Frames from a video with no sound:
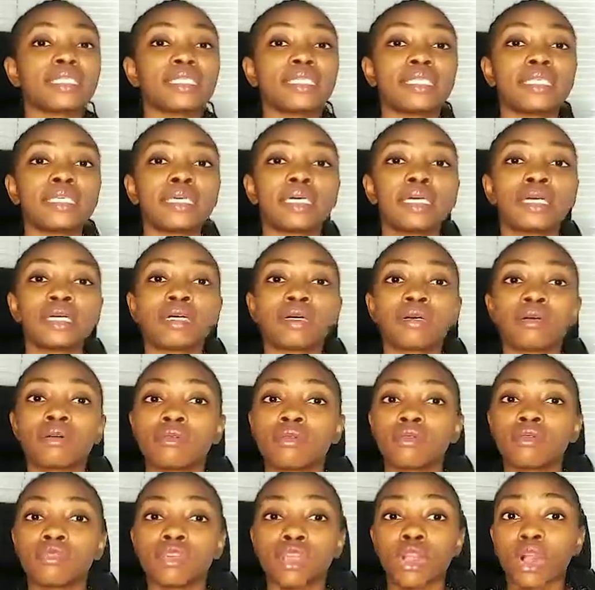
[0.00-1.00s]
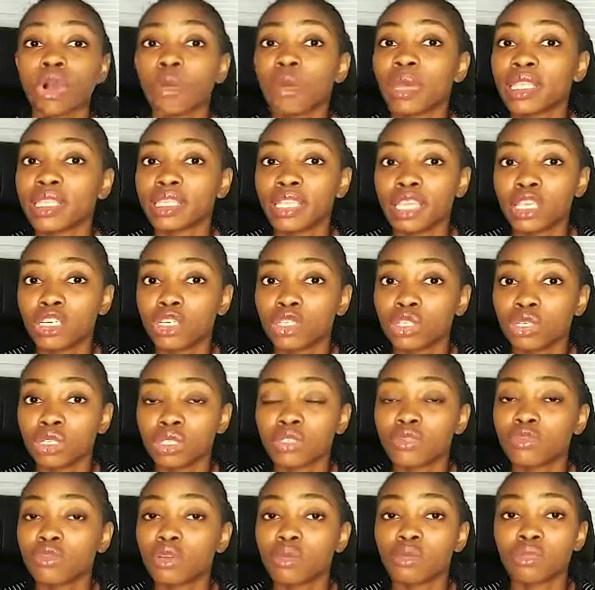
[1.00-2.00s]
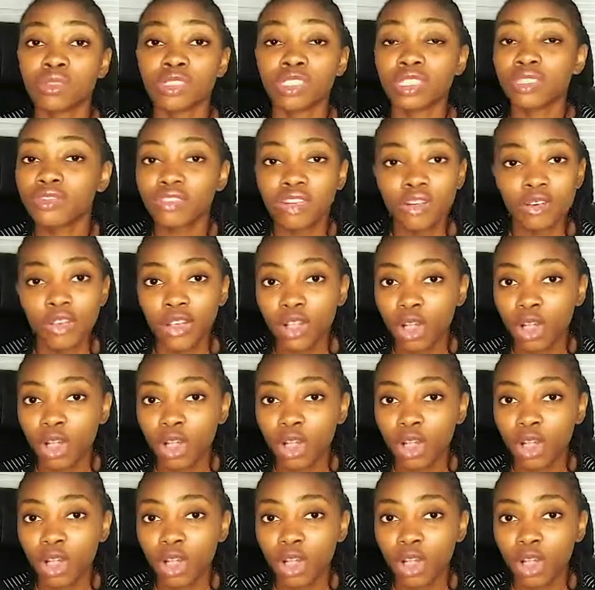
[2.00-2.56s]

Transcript: the recommendations from different